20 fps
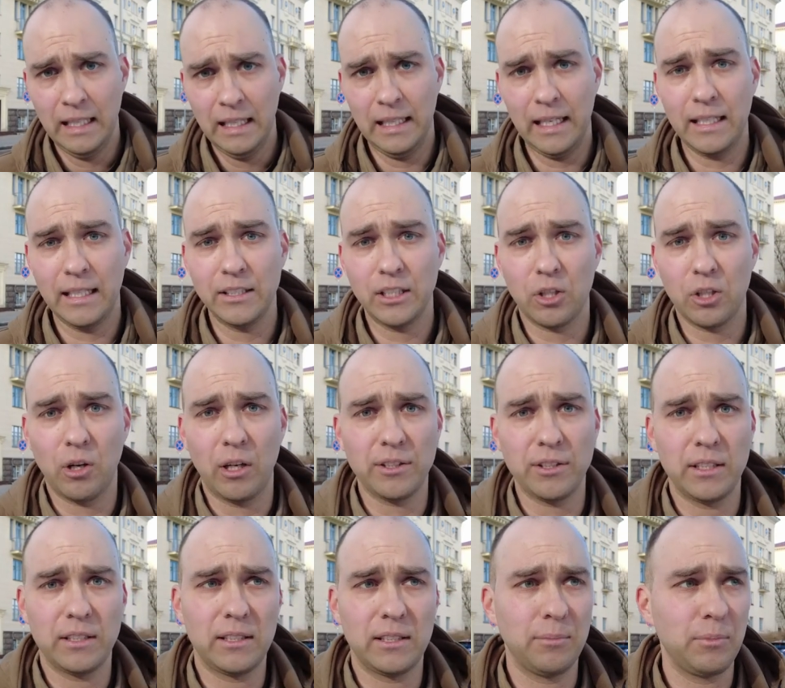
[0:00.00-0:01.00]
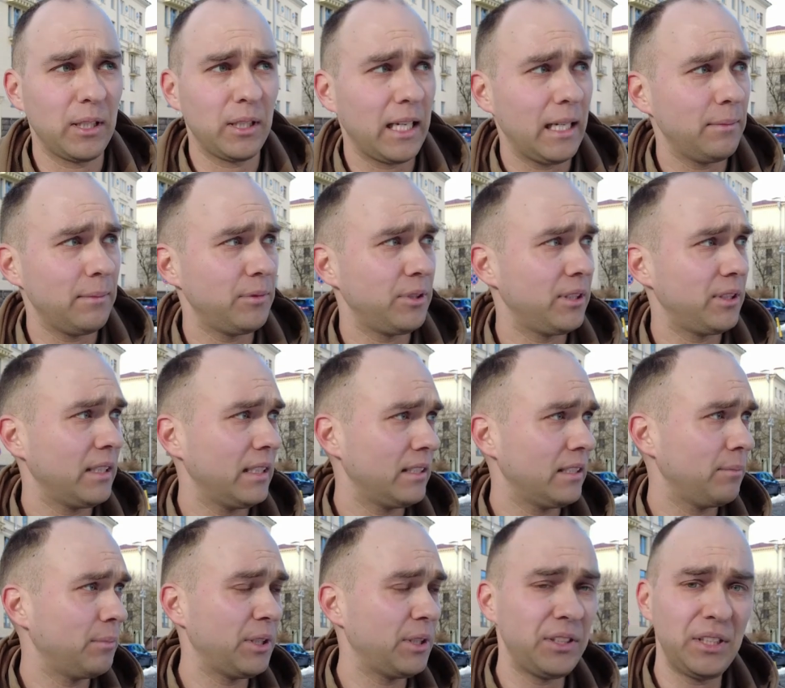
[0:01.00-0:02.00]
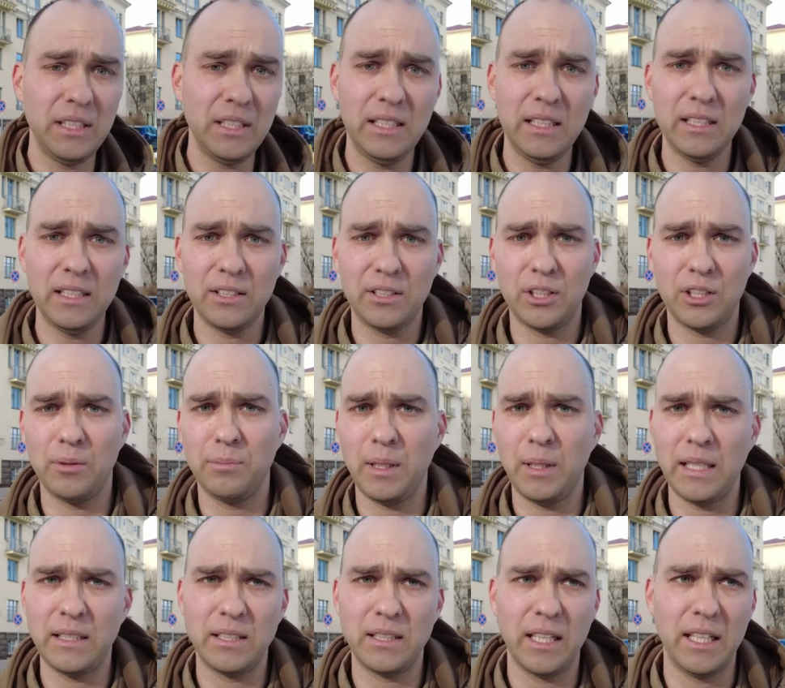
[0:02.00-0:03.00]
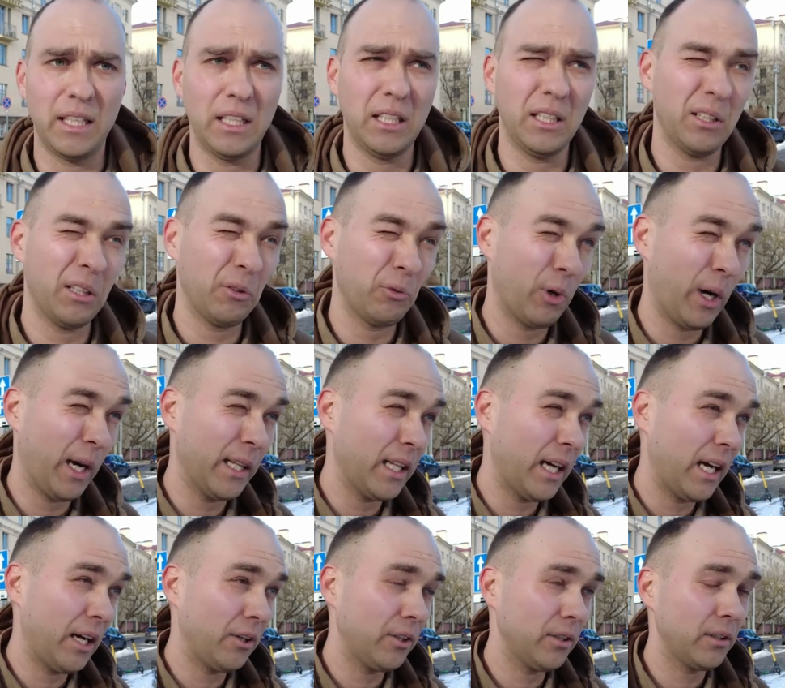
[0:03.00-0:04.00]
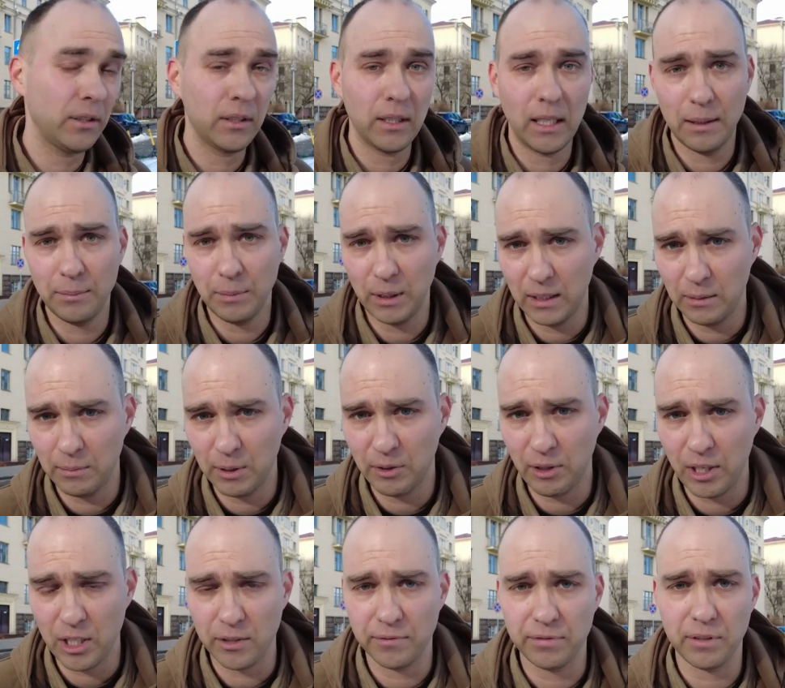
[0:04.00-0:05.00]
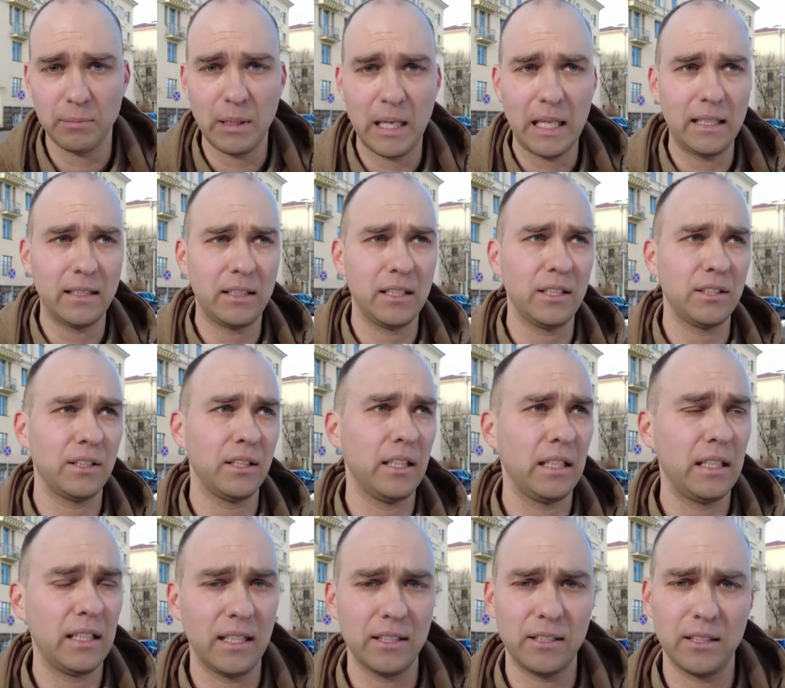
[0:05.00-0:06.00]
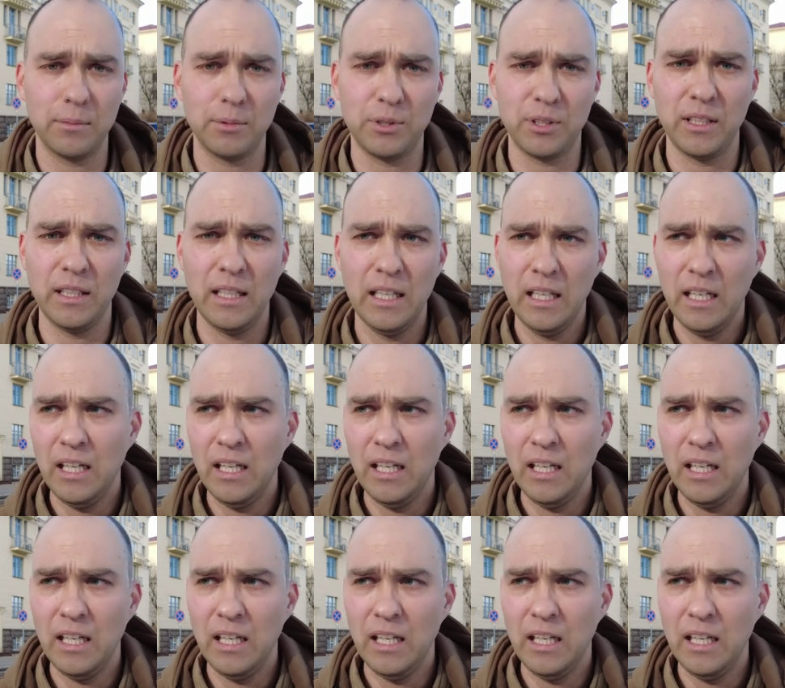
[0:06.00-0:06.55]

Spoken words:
Land crossing sometimes is a bit tedious, so may take 1 hour. I mean, immigration formalities and the customs